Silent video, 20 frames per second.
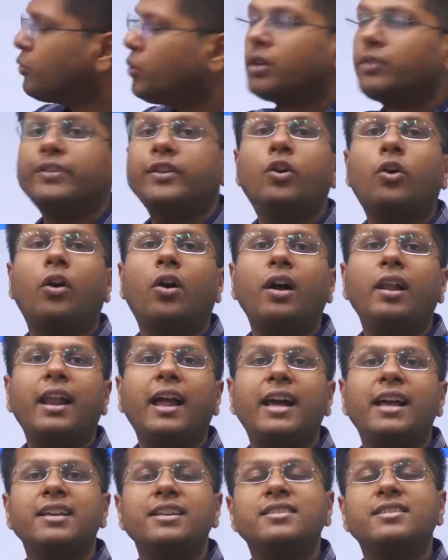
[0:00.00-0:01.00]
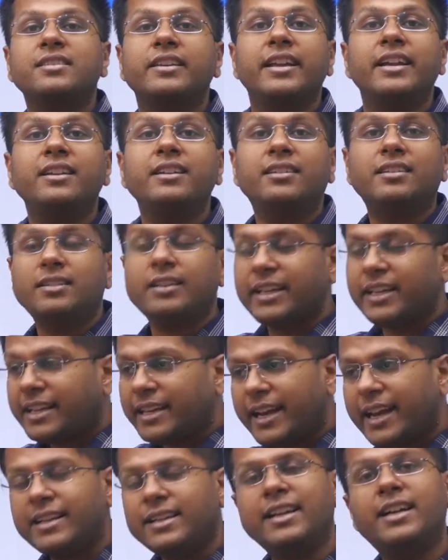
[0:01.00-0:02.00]
what we call as
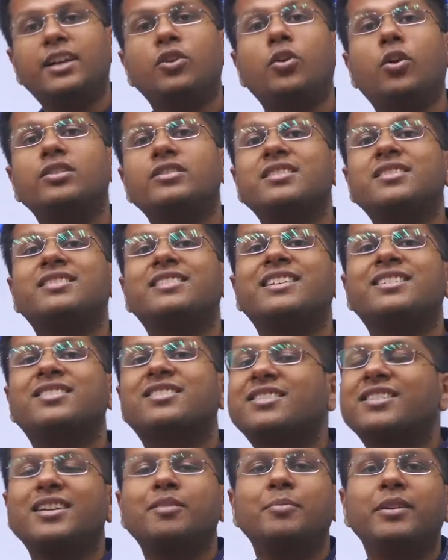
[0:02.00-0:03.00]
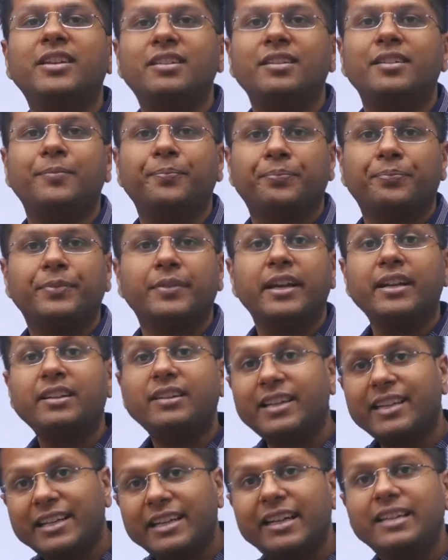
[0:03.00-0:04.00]
integrated logistics terminal.
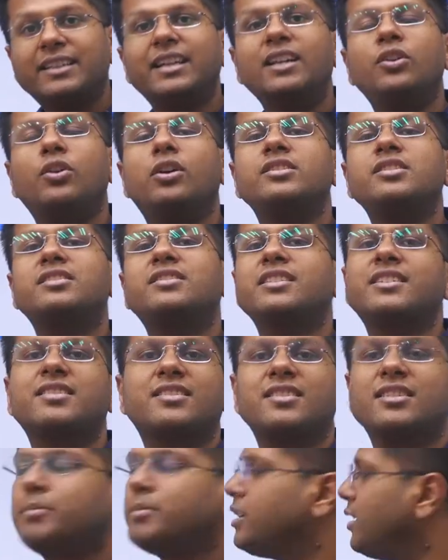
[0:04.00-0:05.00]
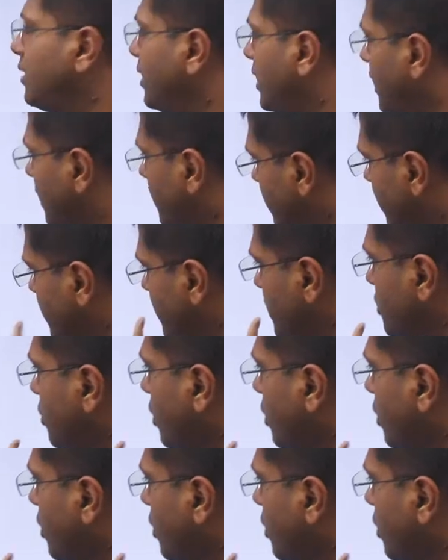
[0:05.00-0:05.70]
Integrated logistics terminal. This is